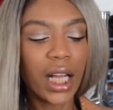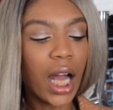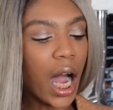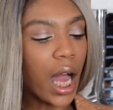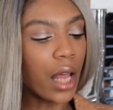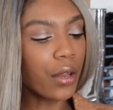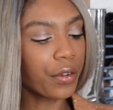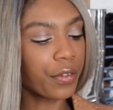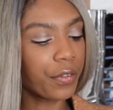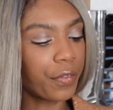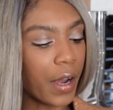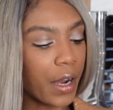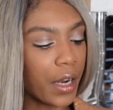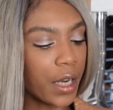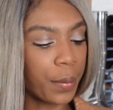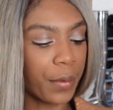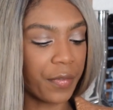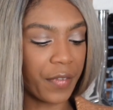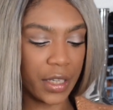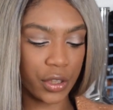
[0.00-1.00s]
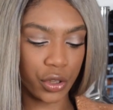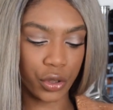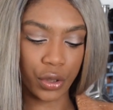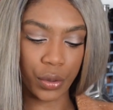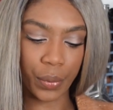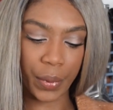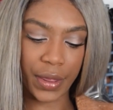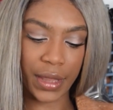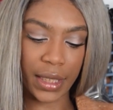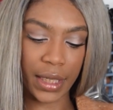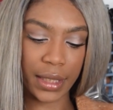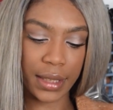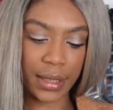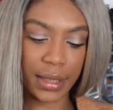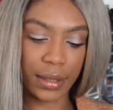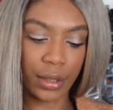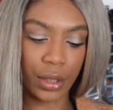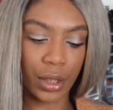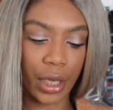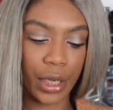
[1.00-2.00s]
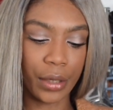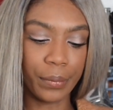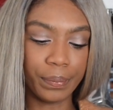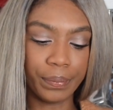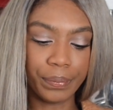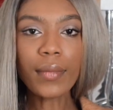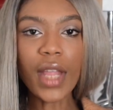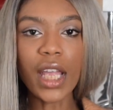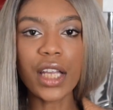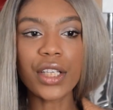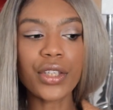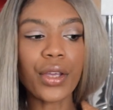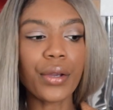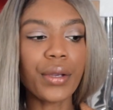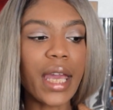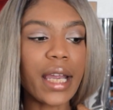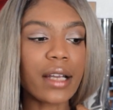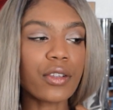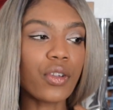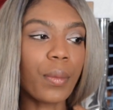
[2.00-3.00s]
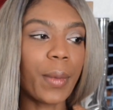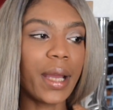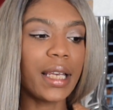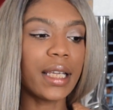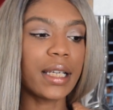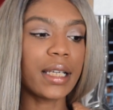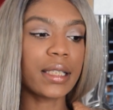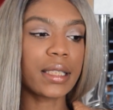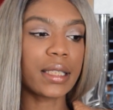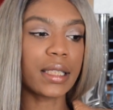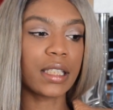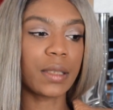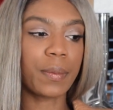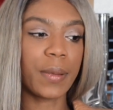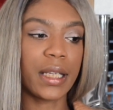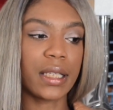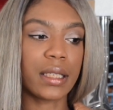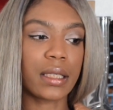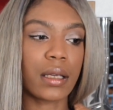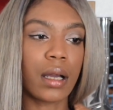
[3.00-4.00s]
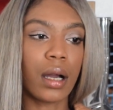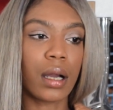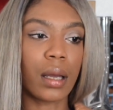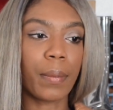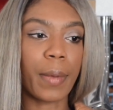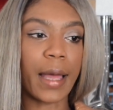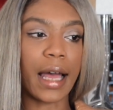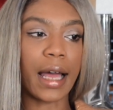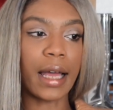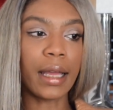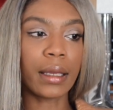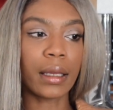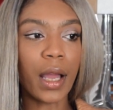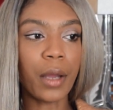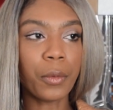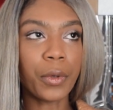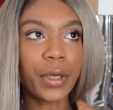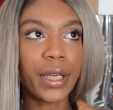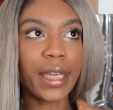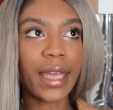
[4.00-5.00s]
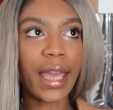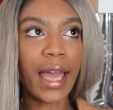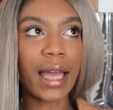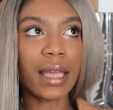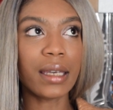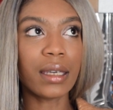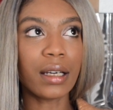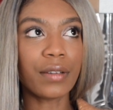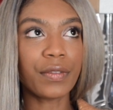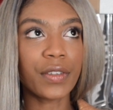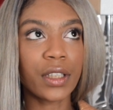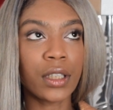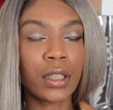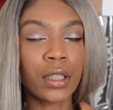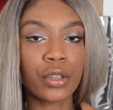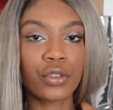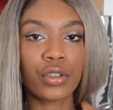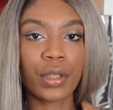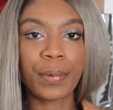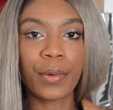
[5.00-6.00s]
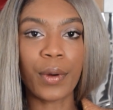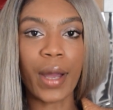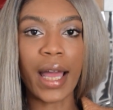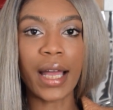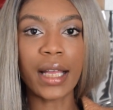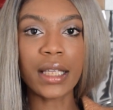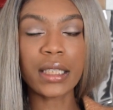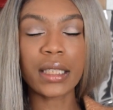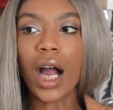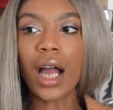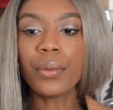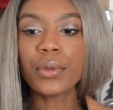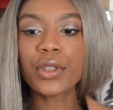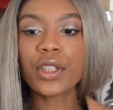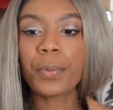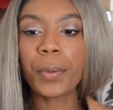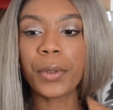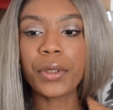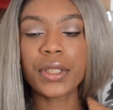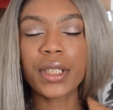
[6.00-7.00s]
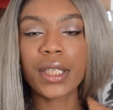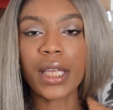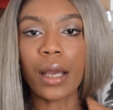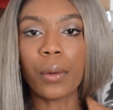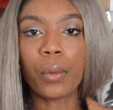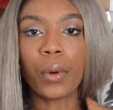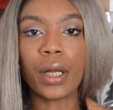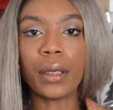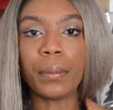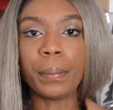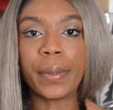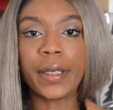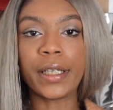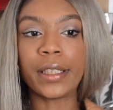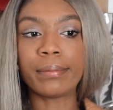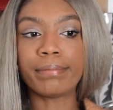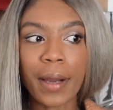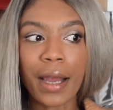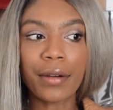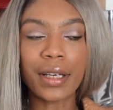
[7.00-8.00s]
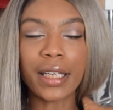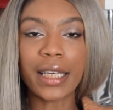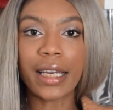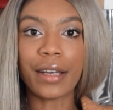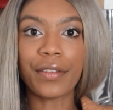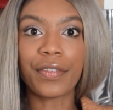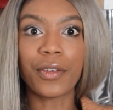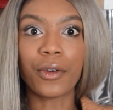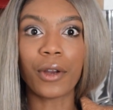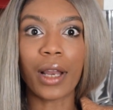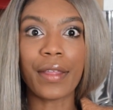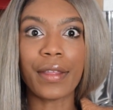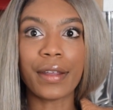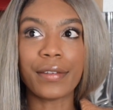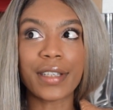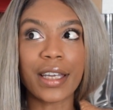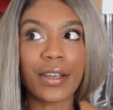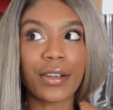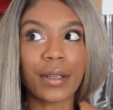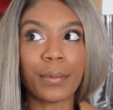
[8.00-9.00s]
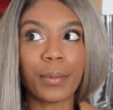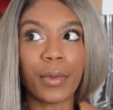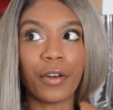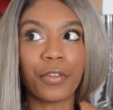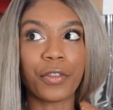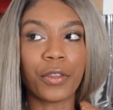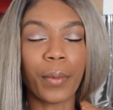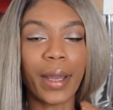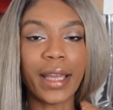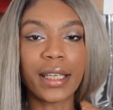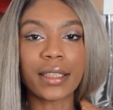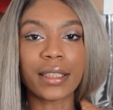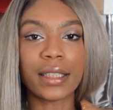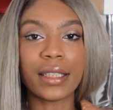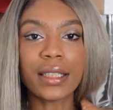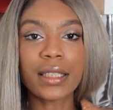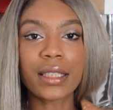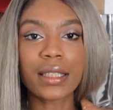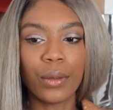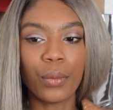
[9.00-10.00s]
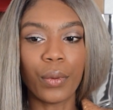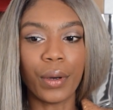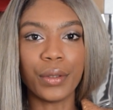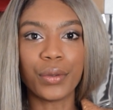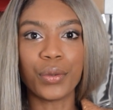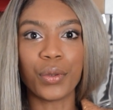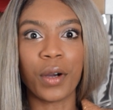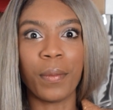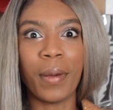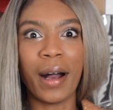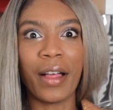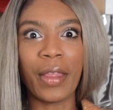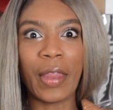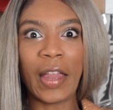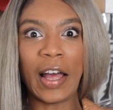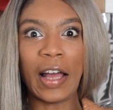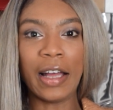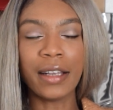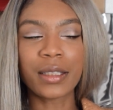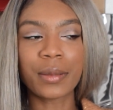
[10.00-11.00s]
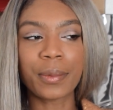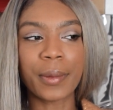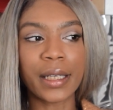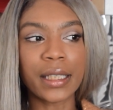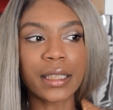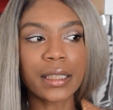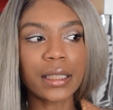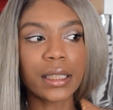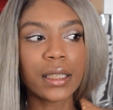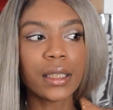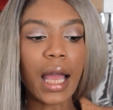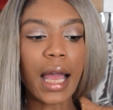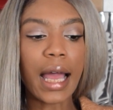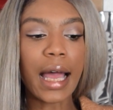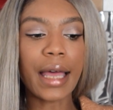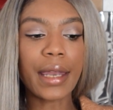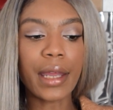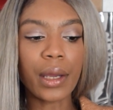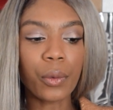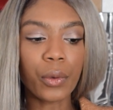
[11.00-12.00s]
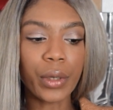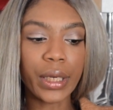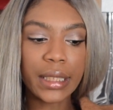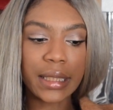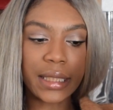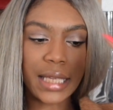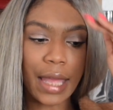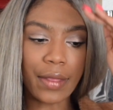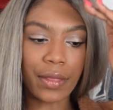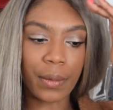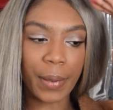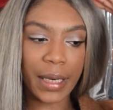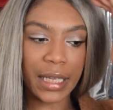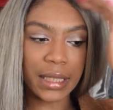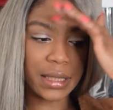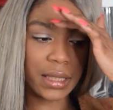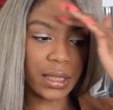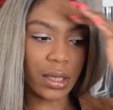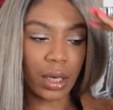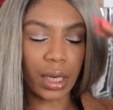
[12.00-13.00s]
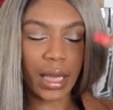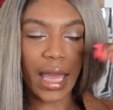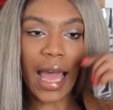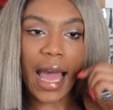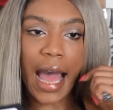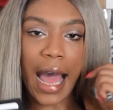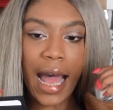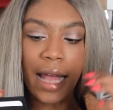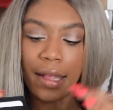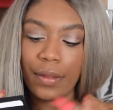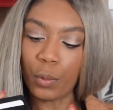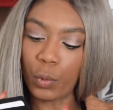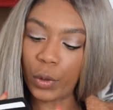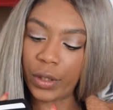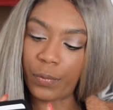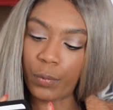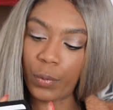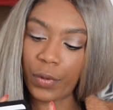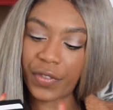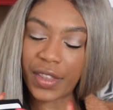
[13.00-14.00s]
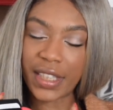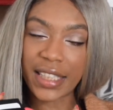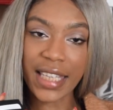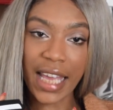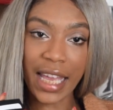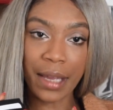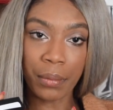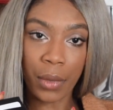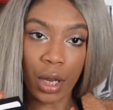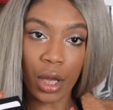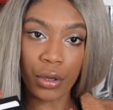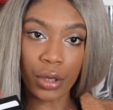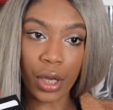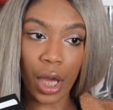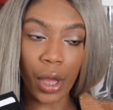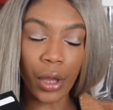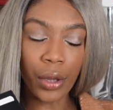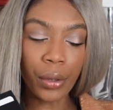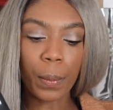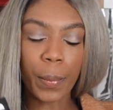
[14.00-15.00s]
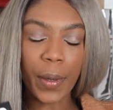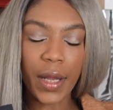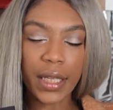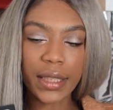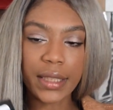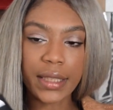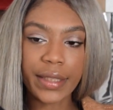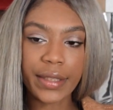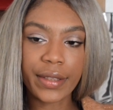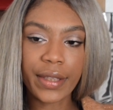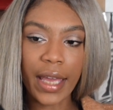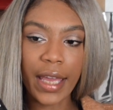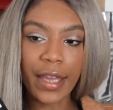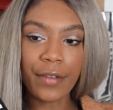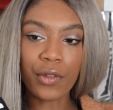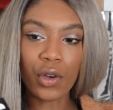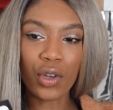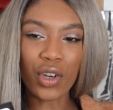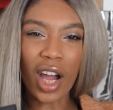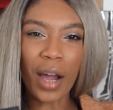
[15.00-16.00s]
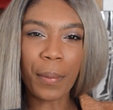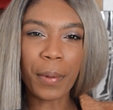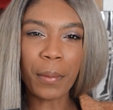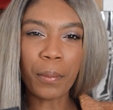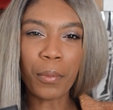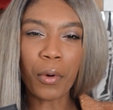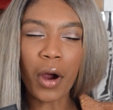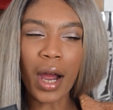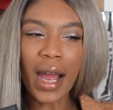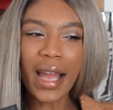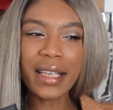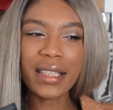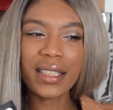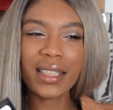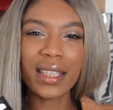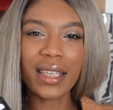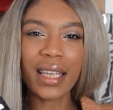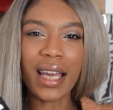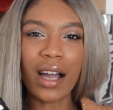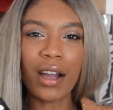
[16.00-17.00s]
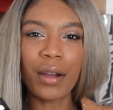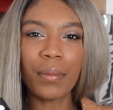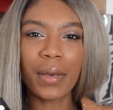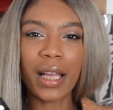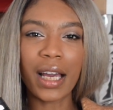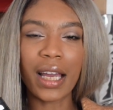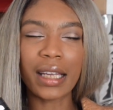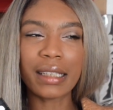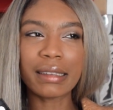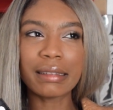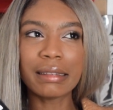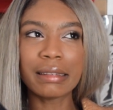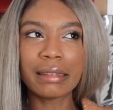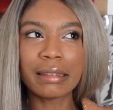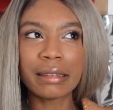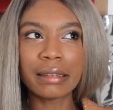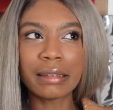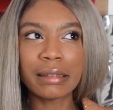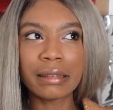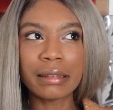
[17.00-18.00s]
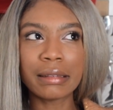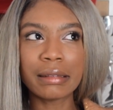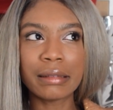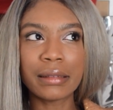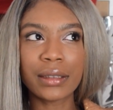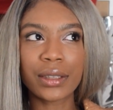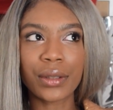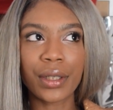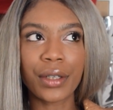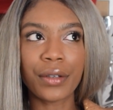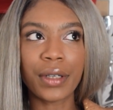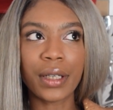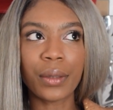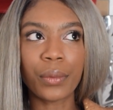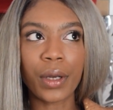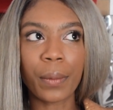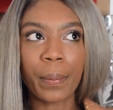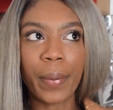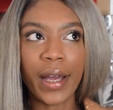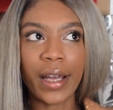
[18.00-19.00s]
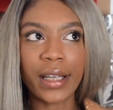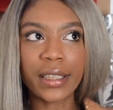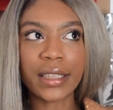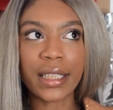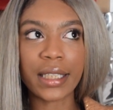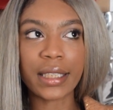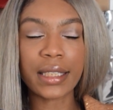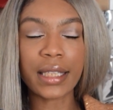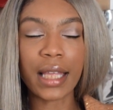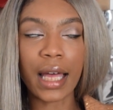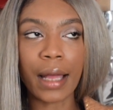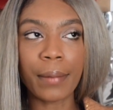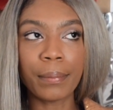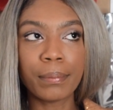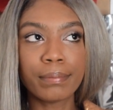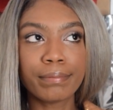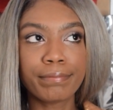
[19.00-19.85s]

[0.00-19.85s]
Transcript: I look very professional with this, you know. So next on my list is Balenciaga bag. I want to get another triple S. I was supposed to get one, but apparently I feel like they've taken me off the waiting list. Won't talk about that, but... And I wanted to get the Balenciaga hat with the same logo, but they've gone up in price, so now I'm like, do I really want to purchase that?